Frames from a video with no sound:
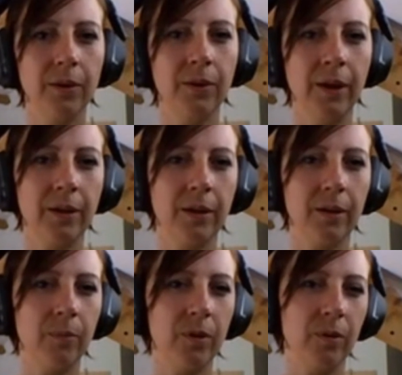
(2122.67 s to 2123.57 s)
that
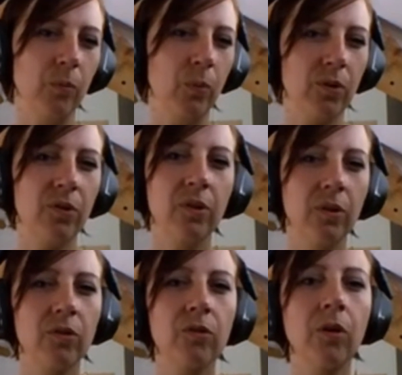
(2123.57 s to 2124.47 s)
we're
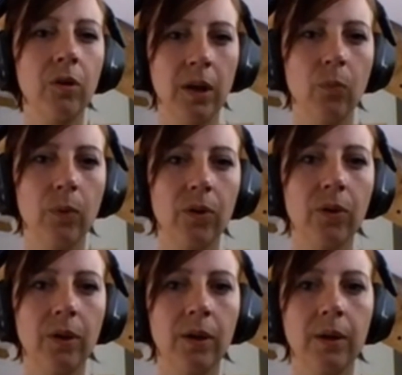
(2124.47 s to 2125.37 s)
still struggling
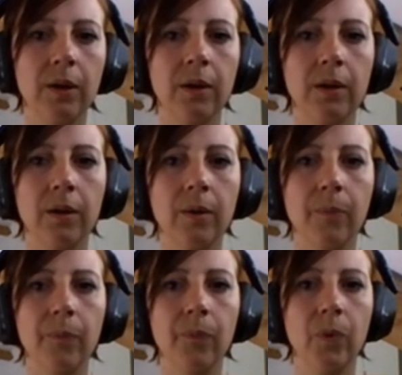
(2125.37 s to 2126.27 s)
with. And
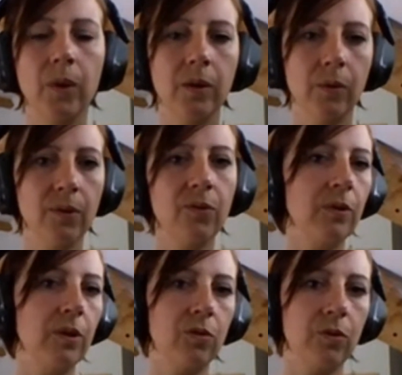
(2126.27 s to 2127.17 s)
there is
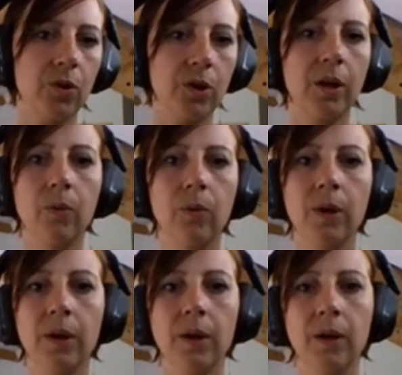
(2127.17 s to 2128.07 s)
research now
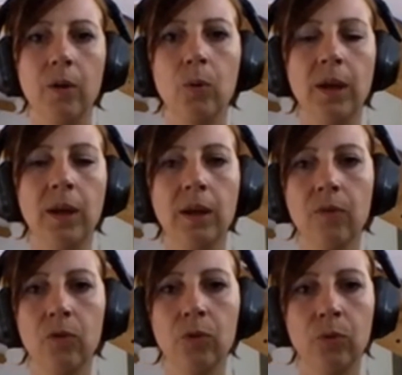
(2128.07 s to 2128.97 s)
looking
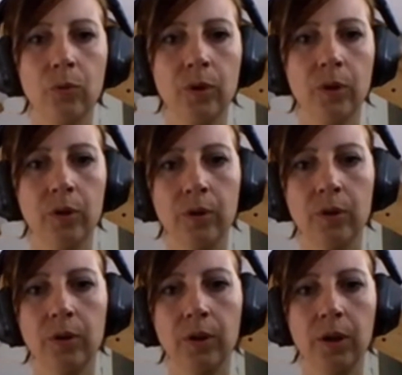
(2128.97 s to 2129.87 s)
into
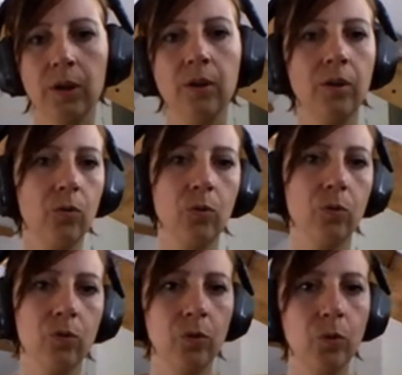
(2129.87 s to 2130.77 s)

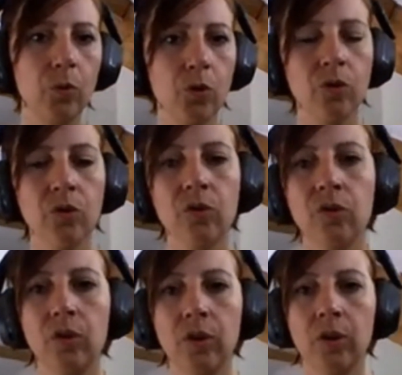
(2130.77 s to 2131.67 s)

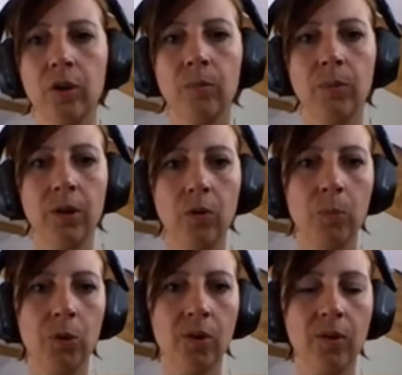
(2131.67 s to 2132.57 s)
solutions and
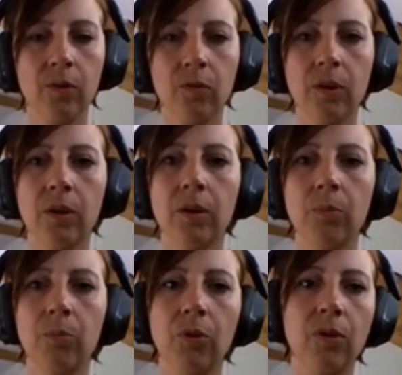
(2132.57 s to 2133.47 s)
object-centric
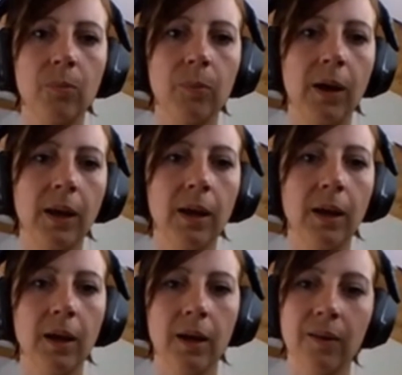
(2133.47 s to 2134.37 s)
process mining.
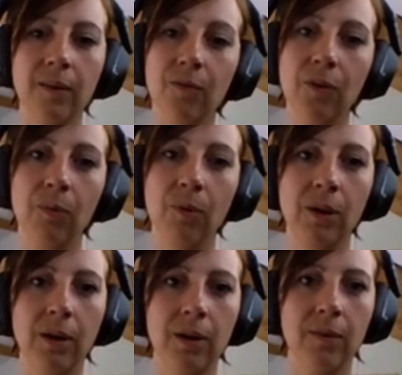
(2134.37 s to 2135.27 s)
It is
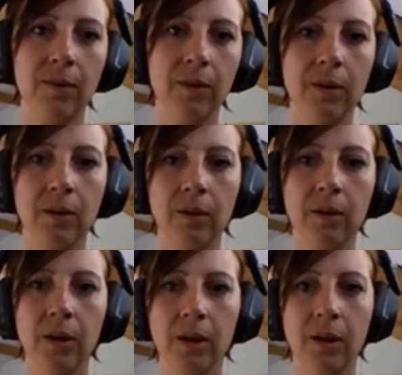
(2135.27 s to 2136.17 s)
very nice
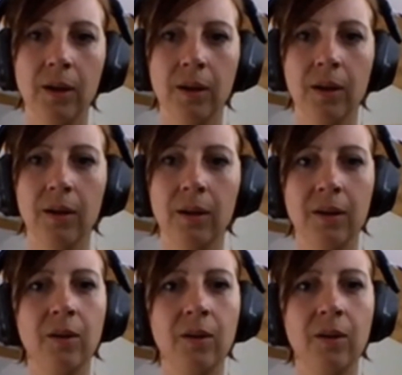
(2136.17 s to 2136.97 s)
and an